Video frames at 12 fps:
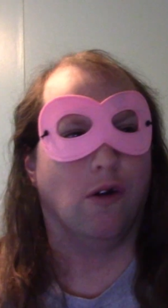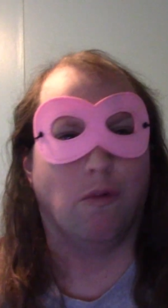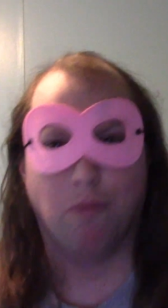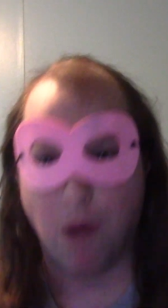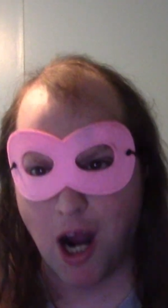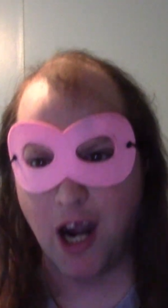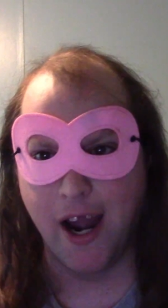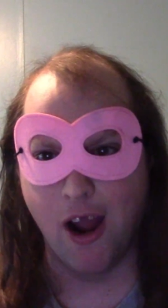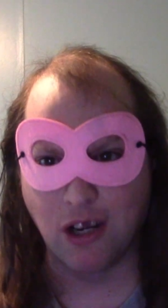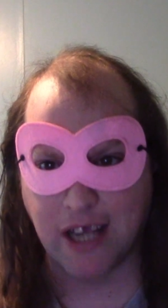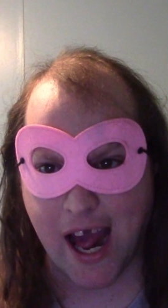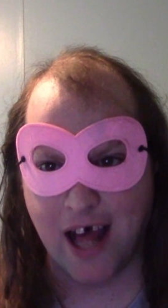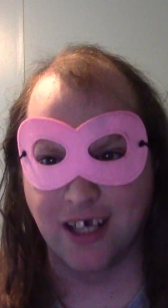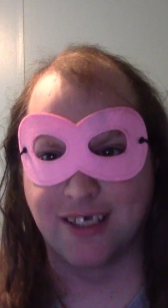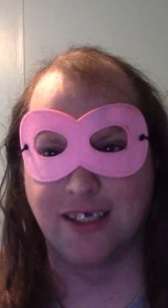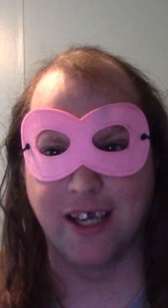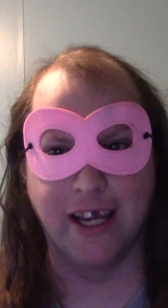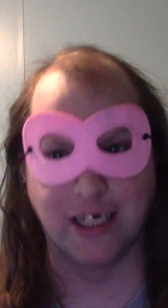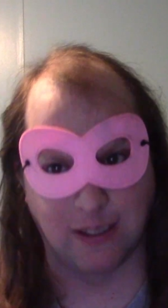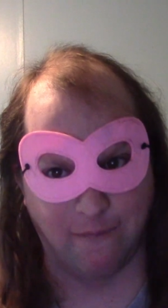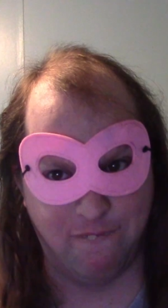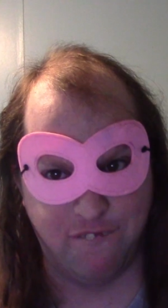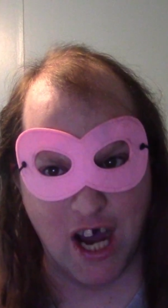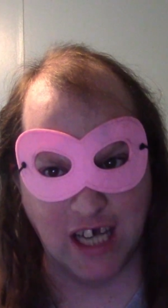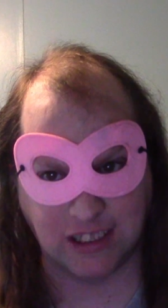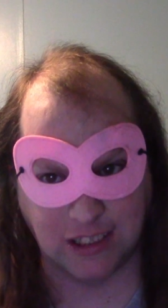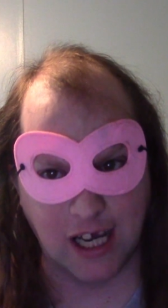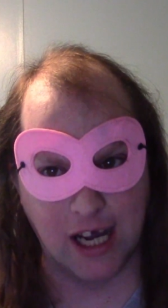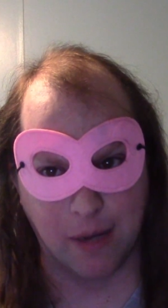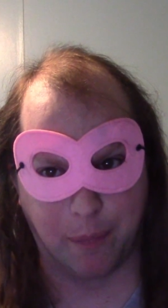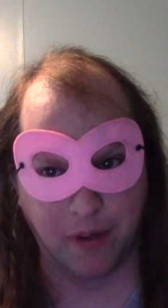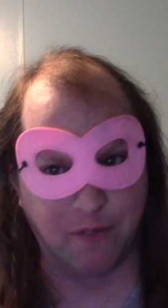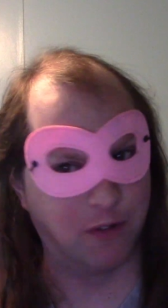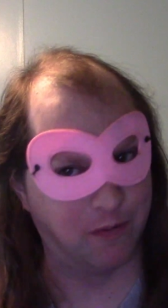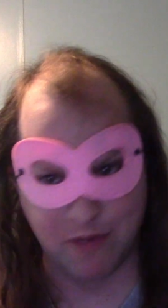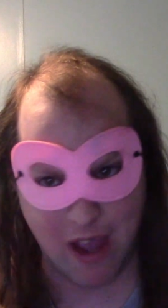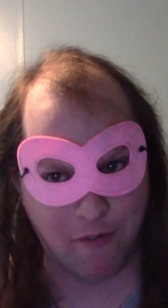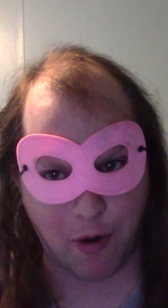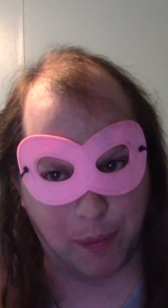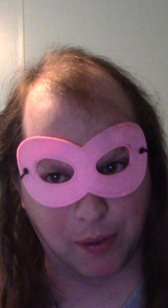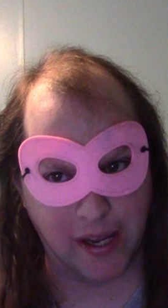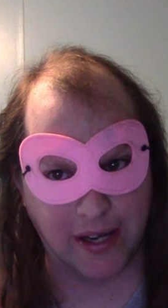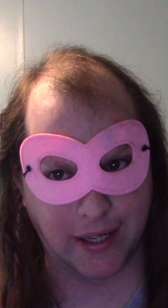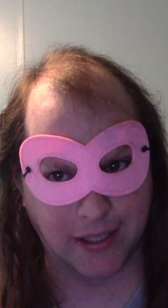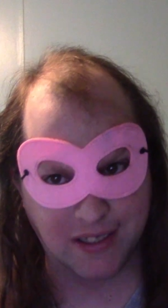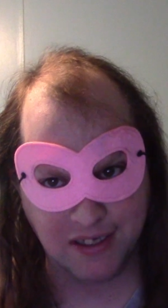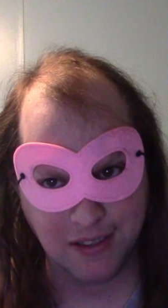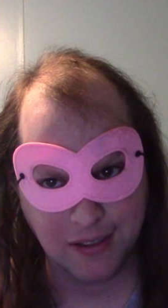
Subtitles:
Mario Galaxy is fucked up if you've never played it!